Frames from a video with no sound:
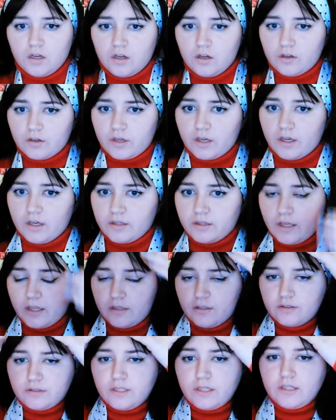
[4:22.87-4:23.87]
Okay, that
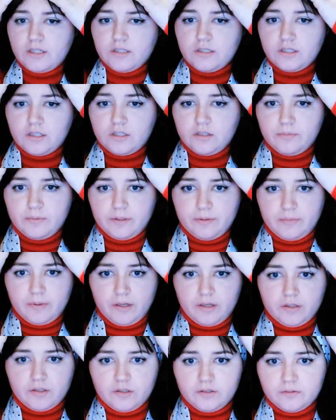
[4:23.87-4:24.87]
looks like a little bit
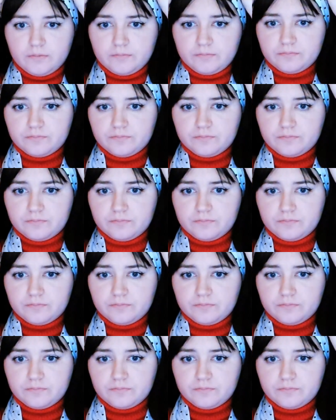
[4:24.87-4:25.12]
better.